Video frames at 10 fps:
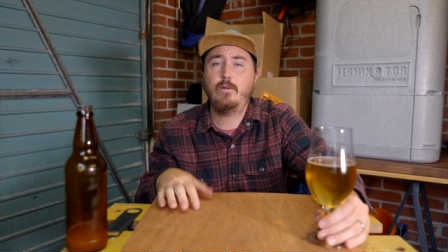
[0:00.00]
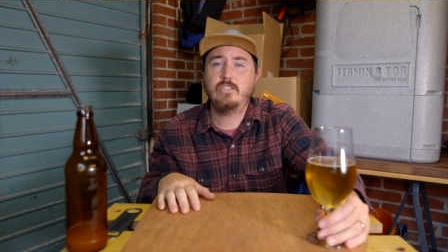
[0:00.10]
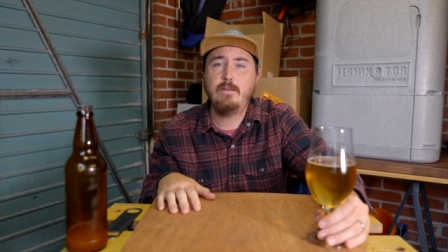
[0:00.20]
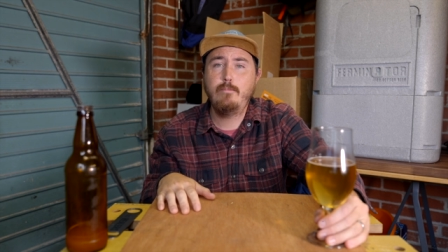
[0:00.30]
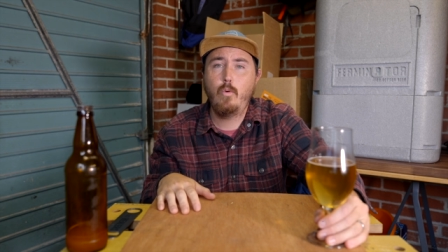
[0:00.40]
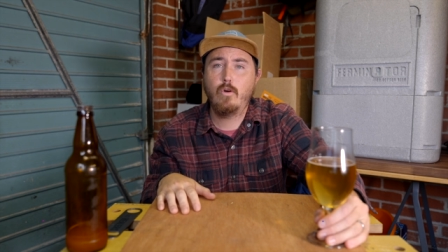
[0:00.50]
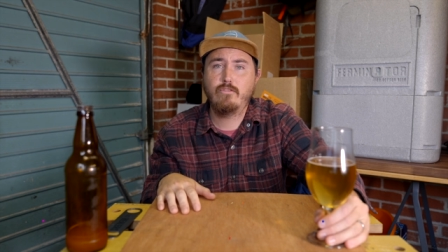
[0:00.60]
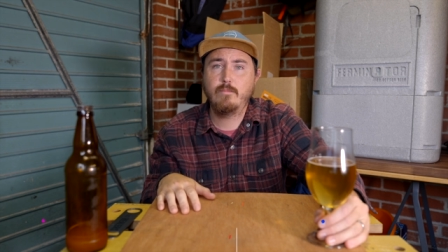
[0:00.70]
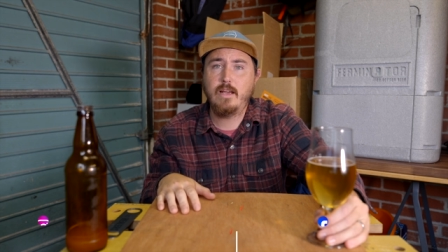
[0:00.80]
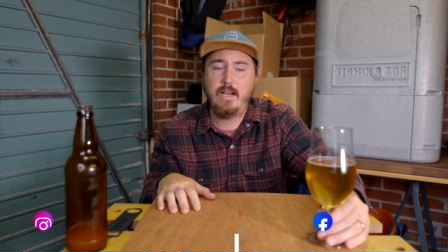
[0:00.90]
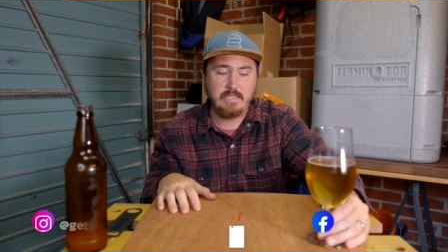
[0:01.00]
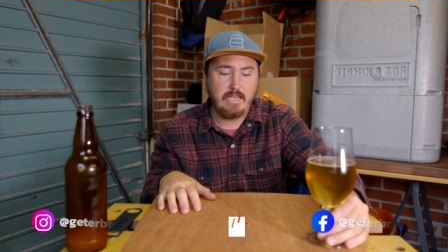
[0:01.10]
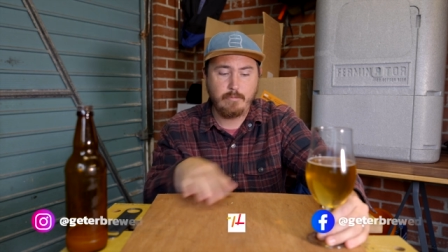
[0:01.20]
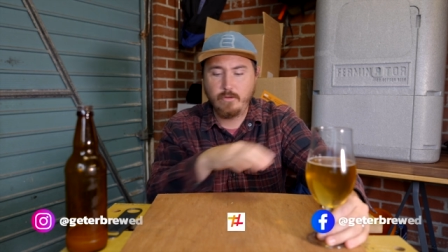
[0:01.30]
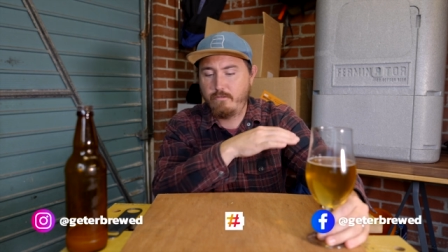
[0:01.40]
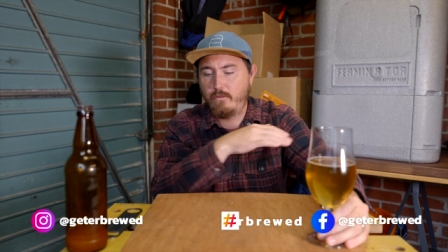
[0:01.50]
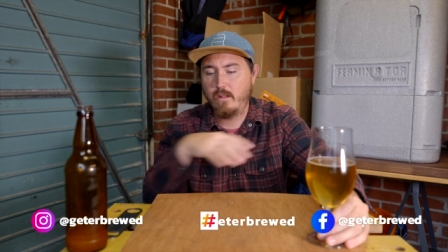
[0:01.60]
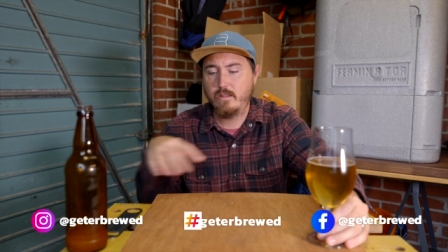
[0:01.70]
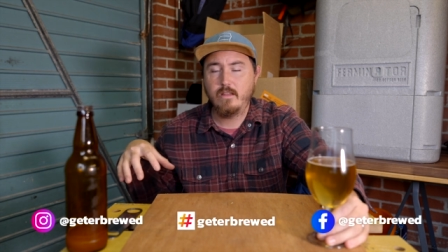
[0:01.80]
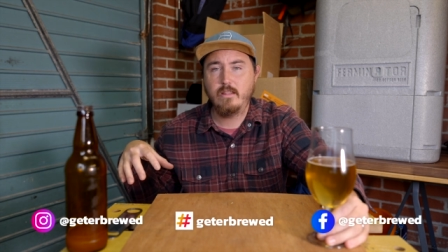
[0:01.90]
want to see more from the guys at Get a Brew,
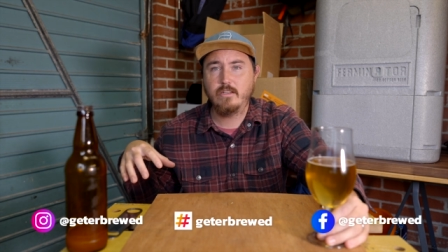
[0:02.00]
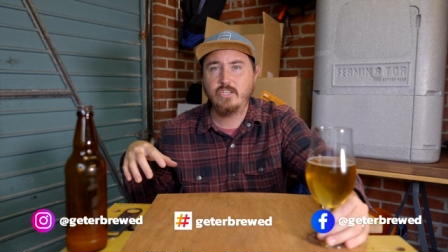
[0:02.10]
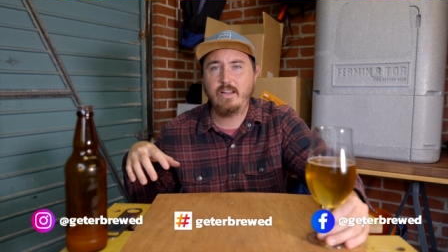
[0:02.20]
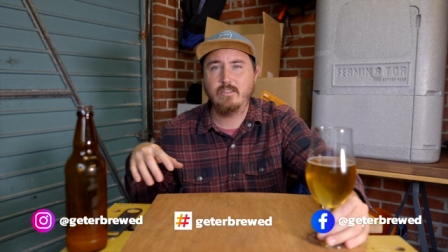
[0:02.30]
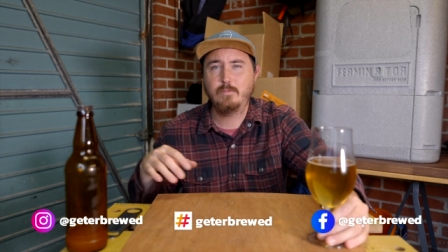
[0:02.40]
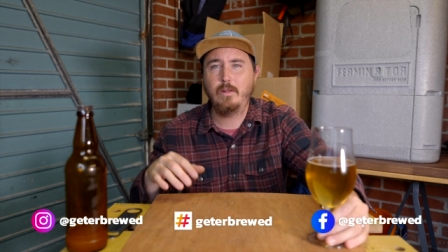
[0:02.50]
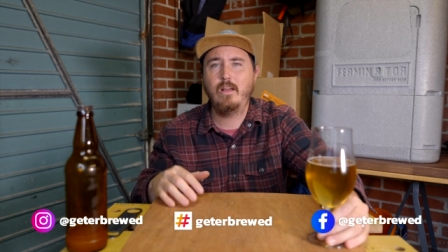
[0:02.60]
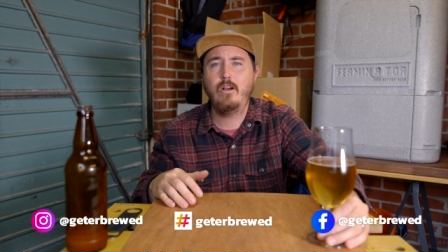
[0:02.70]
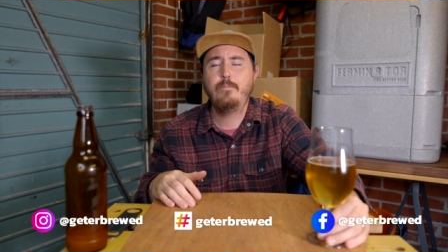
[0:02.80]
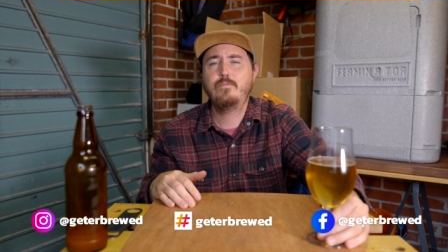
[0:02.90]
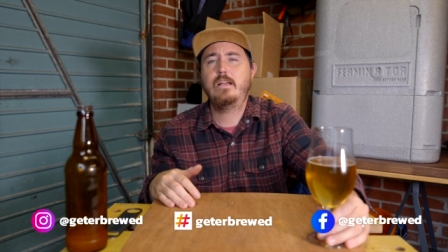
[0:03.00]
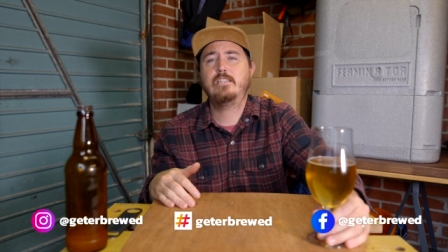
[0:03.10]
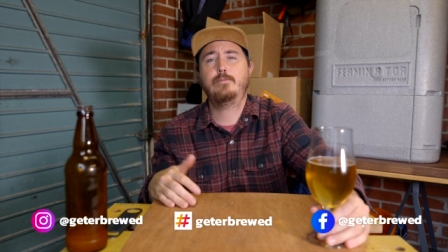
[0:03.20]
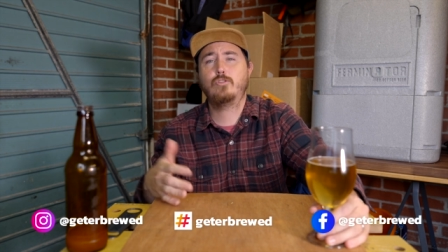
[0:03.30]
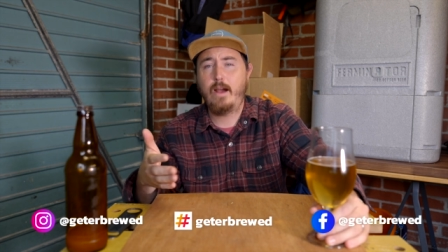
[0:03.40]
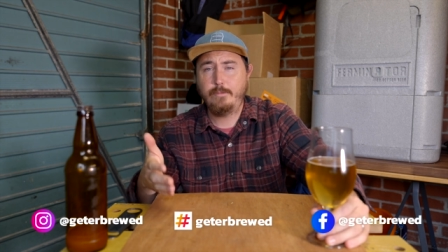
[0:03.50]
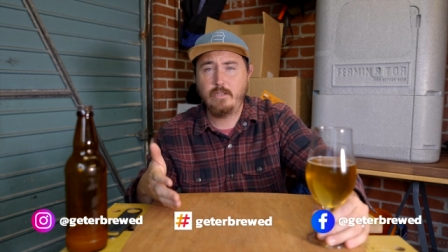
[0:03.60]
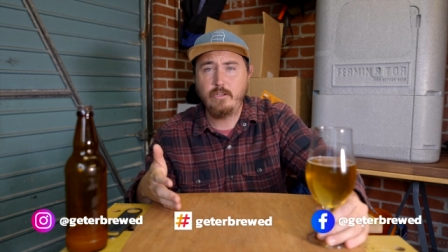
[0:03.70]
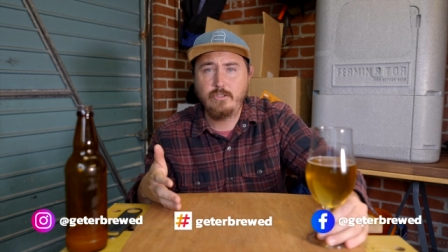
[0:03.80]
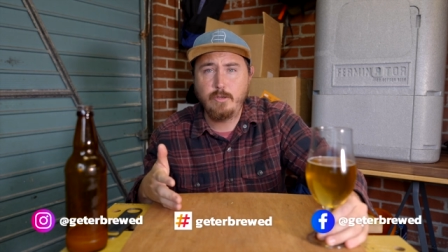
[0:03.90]
follow the, the channels below. Subscribe to
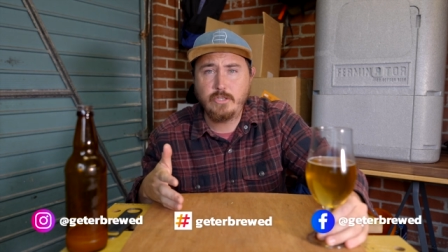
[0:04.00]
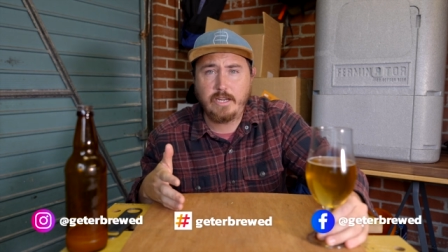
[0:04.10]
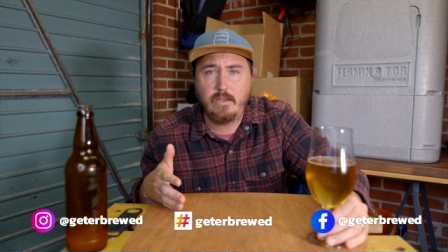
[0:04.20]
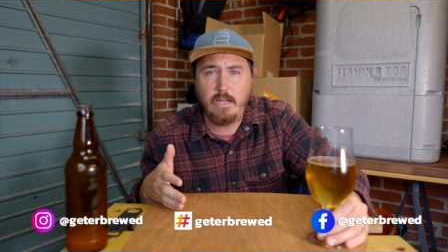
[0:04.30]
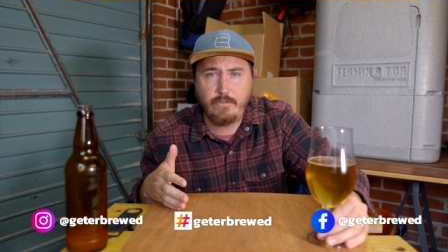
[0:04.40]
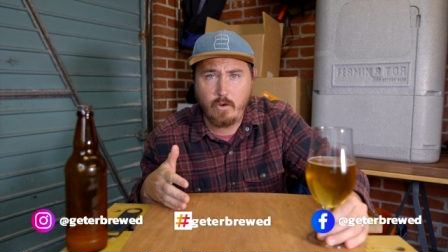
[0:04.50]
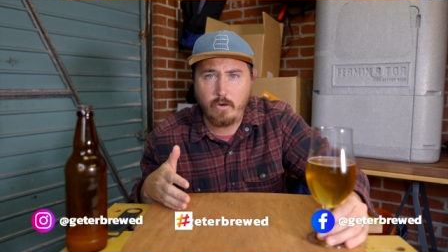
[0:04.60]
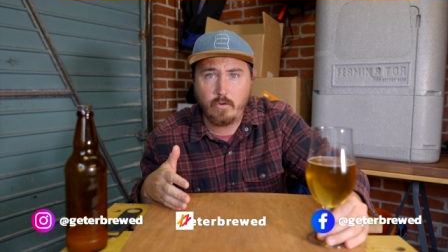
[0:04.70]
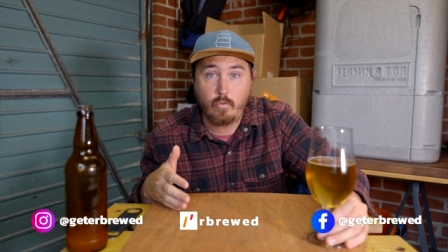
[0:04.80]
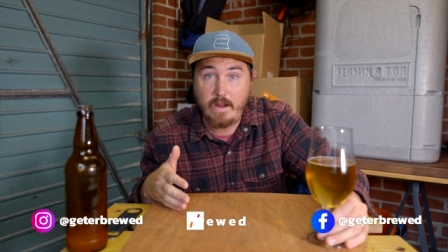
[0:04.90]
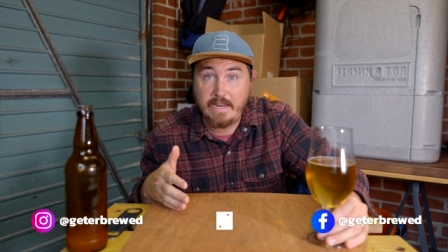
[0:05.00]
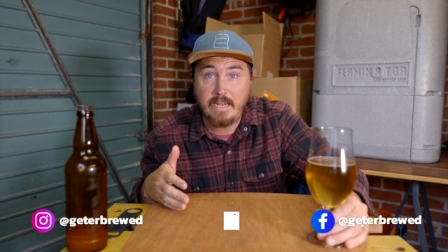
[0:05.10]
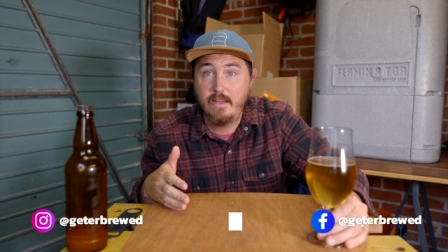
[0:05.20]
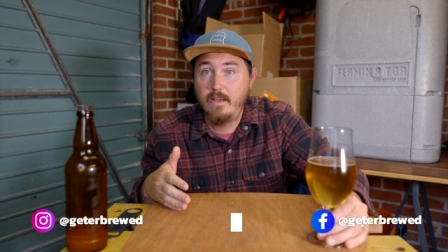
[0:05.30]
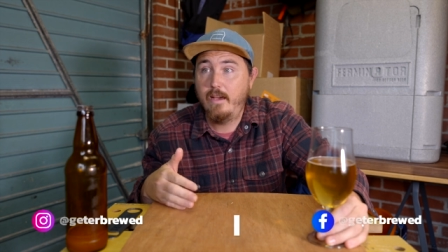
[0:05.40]
the YouTube channel if you aren't already.